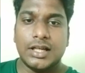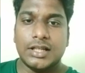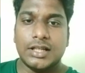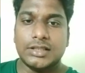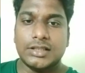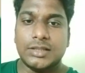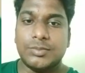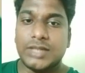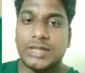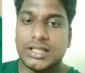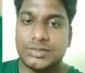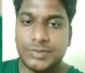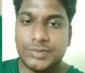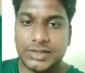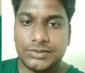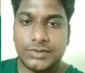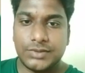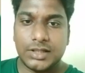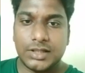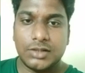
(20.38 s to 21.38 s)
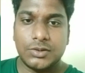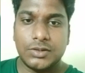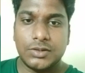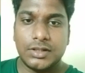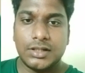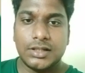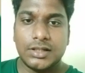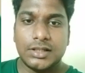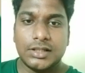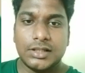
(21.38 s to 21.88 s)
The placements were
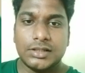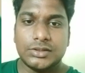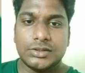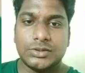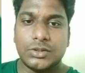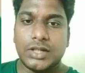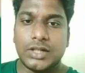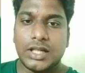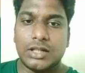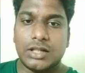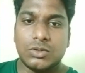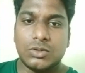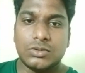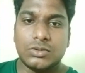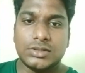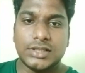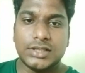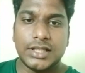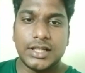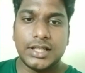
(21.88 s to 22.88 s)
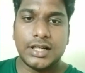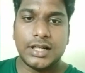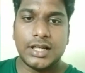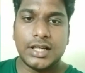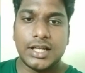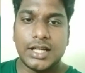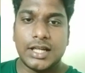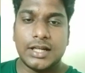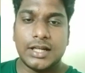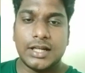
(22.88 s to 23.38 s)
good, so I enrolled there.
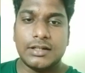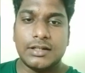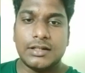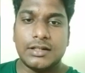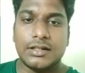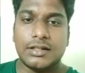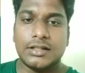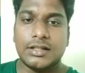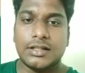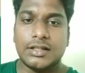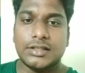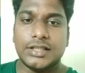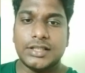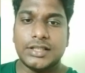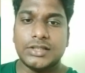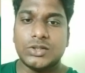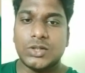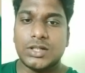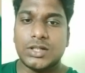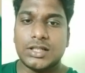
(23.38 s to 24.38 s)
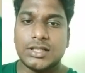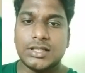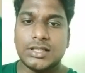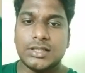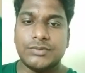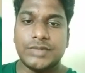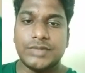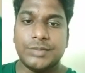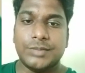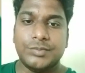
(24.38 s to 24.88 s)
And they taught
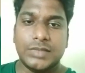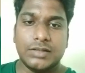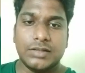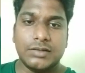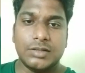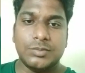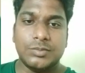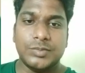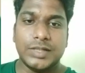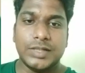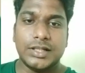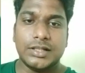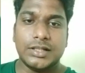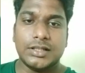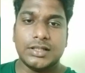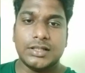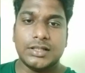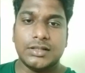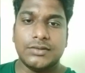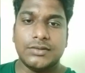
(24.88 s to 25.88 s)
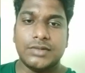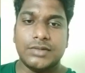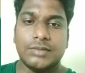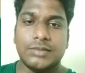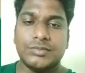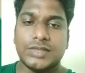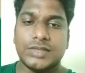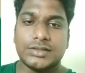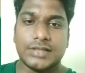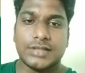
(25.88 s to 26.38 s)
web development
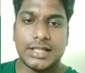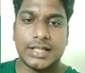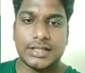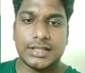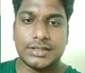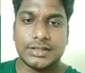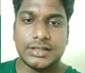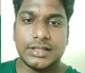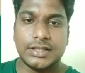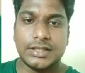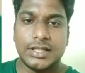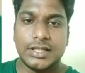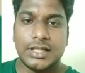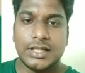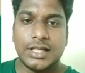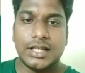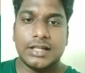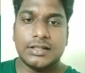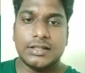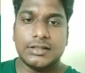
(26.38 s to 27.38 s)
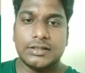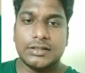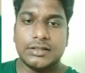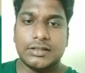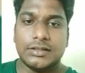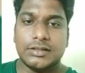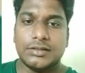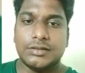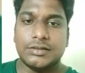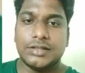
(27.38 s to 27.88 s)
from the scratch.
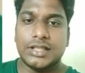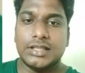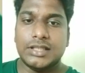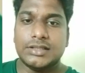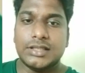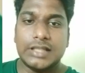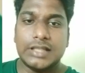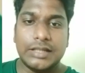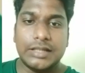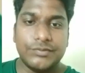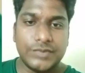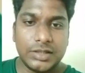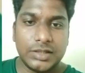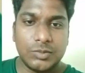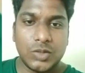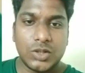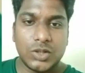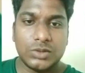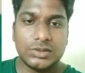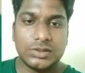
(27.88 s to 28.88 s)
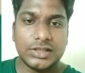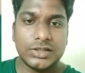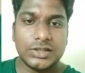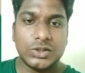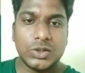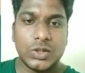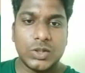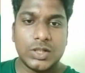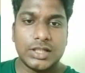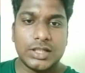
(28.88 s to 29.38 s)
Each and every module they
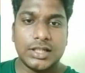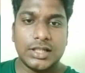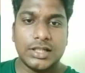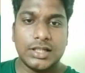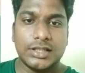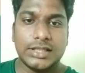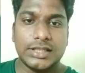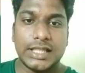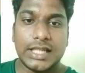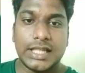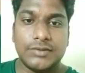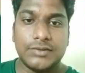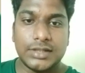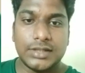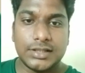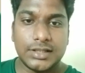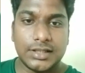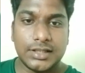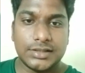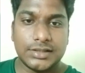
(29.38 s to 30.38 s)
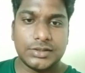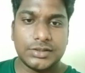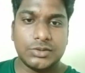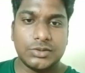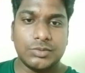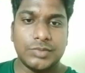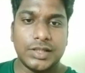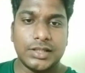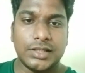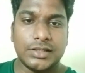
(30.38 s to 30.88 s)
taught, they gave a task to
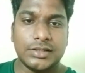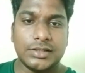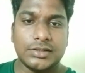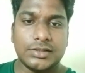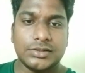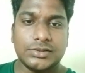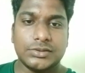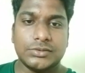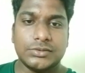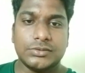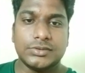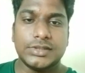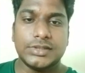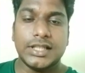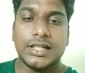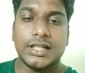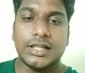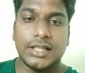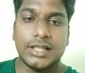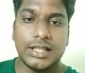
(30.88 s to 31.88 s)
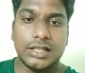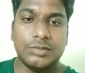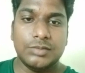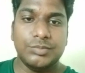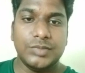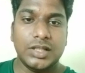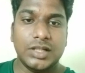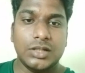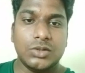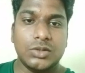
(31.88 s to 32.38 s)
me. So that helped
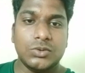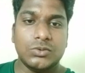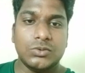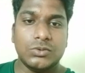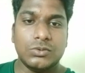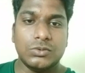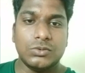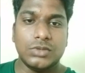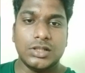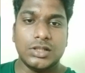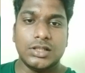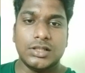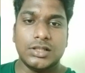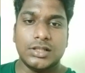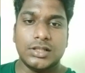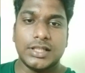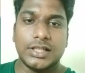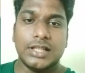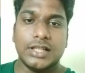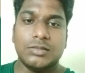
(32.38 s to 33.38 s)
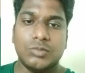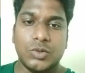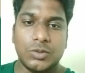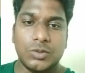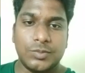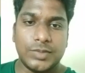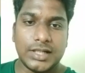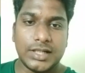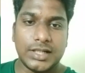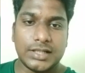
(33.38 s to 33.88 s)
me to get more
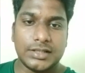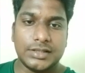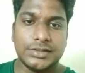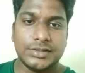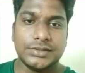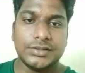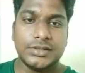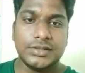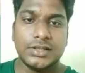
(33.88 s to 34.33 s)
practice.